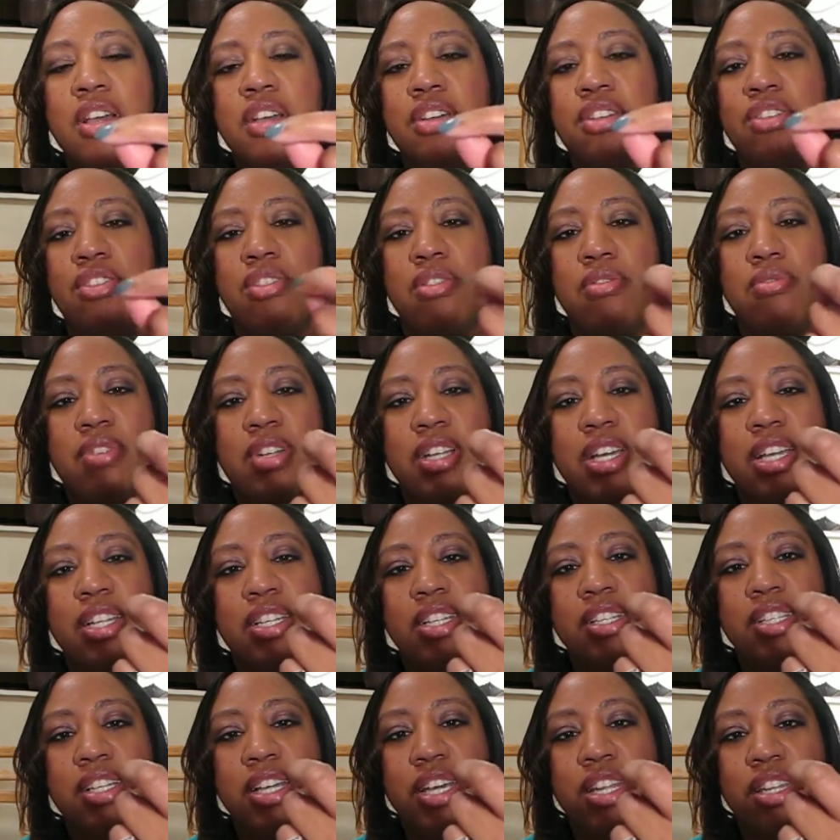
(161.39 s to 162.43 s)
So what I
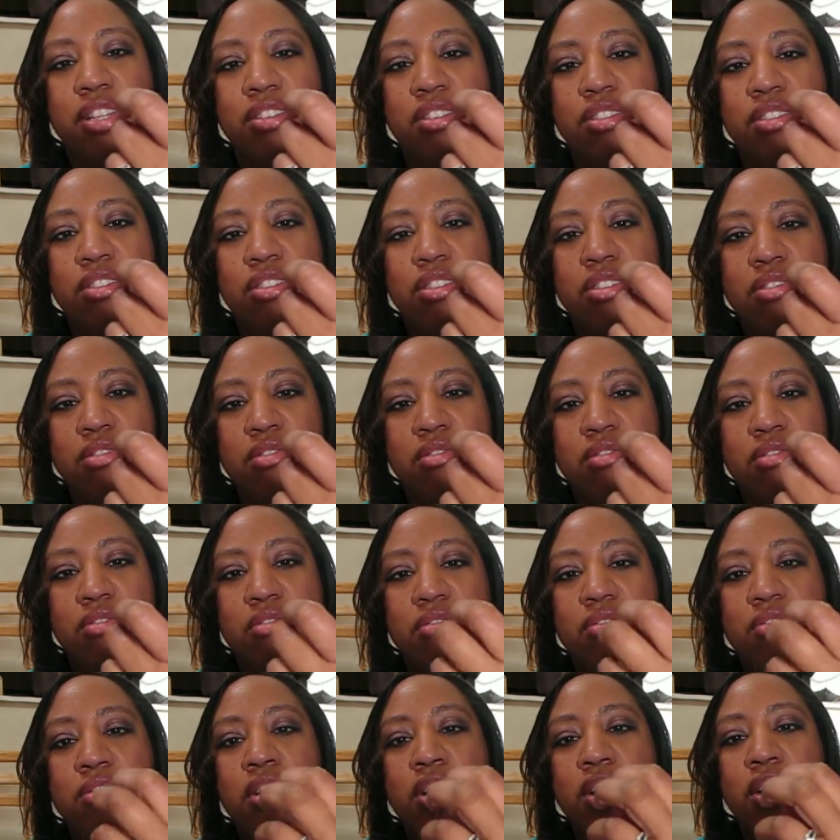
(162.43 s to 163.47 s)
decided to
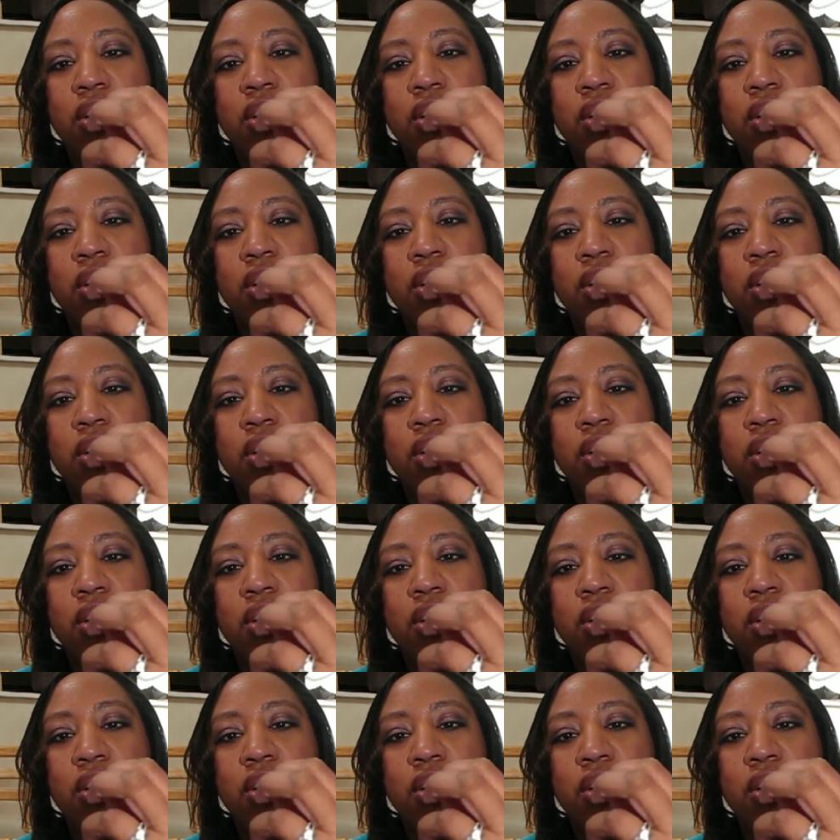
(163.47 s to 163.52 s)
do